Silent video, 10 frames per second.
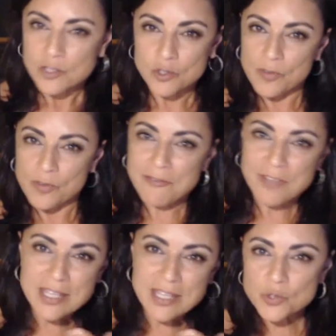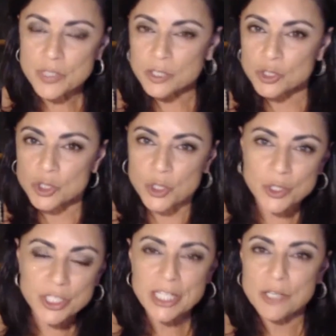So we have Israel,
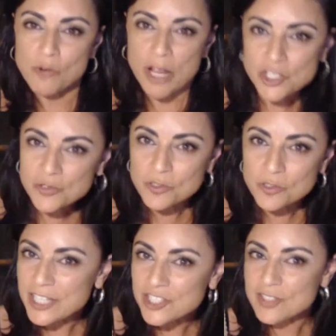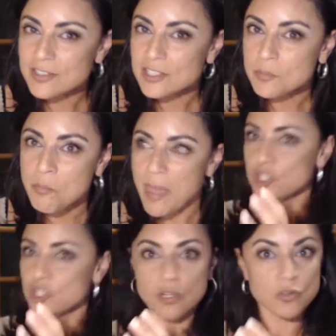Turkey, Russian relations,
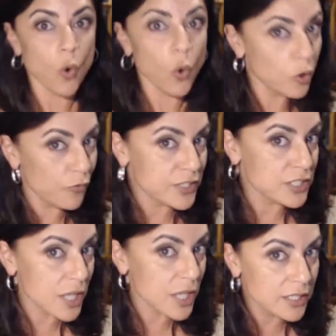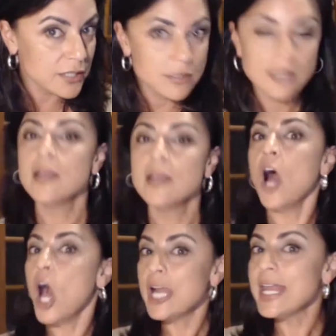major, all of a sudden,
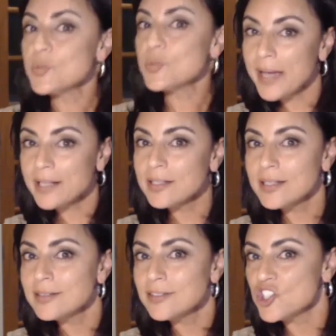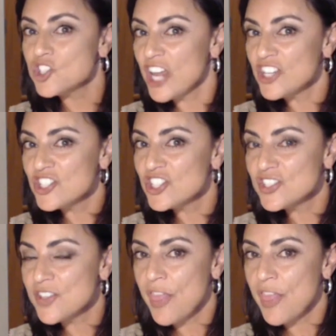unexpected
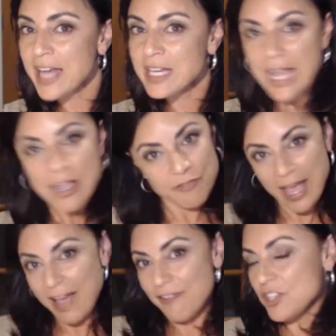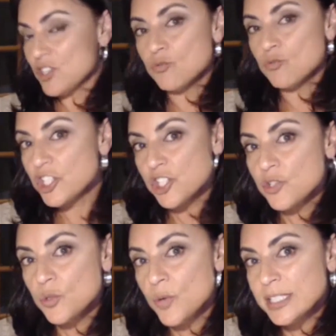changes in that. We have this
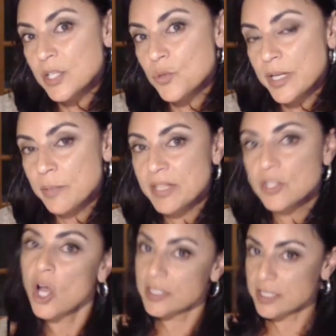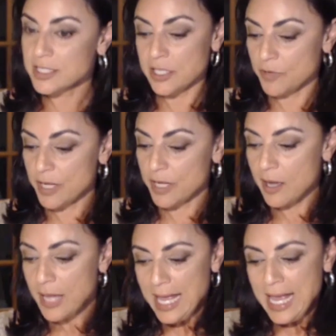Russian-US agreement on
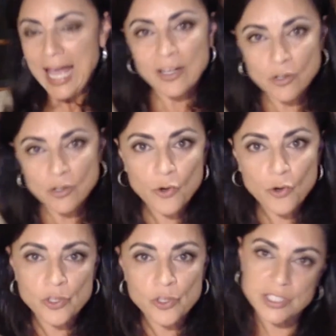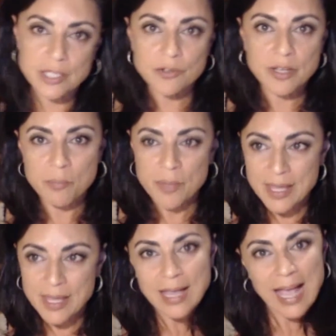Syria. And of course, Syria
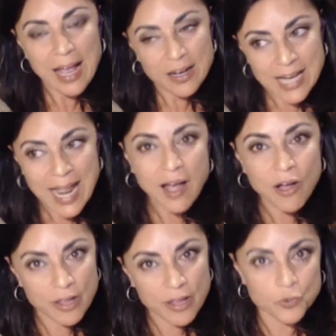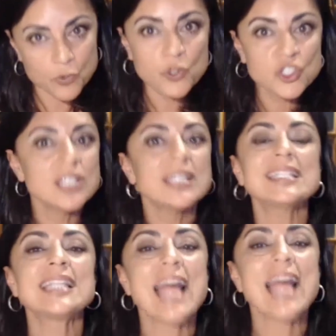being now approaching
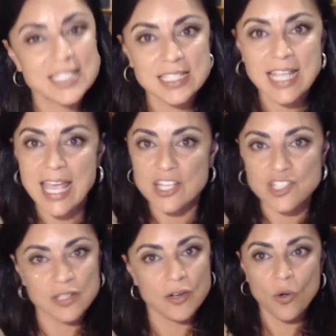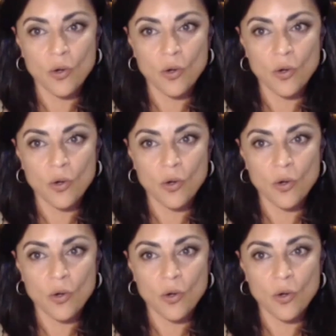its last stage.